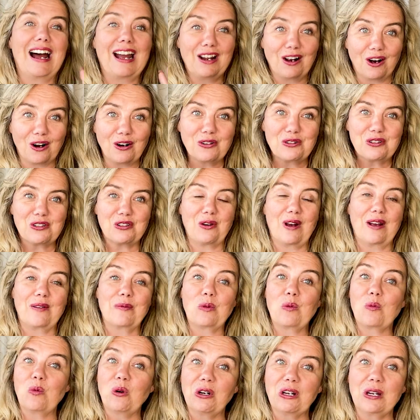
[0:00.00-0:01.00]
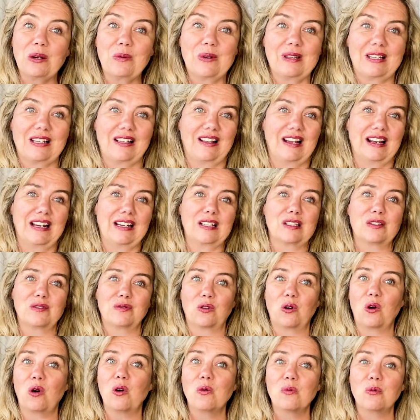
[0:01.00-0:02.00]
I also have been working with clients
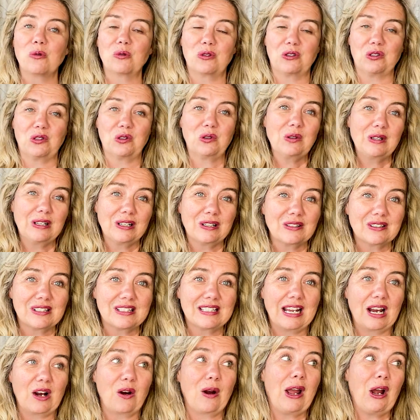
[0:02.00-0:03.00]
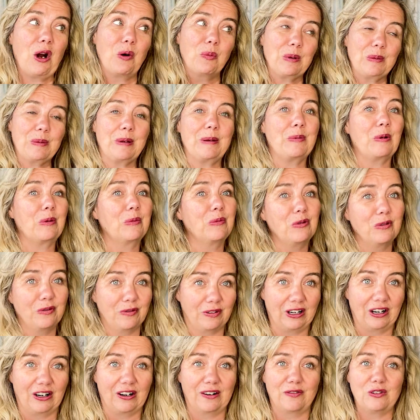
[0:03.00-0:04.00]
for almost 2 years now, helping people move
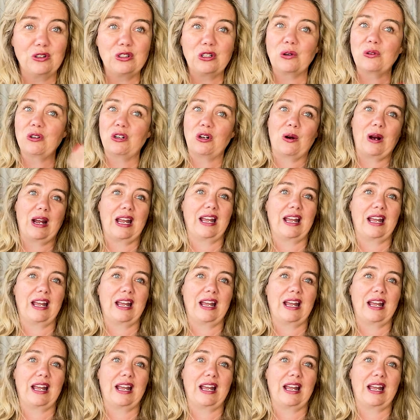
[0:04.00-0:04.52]
here. If you don't know, I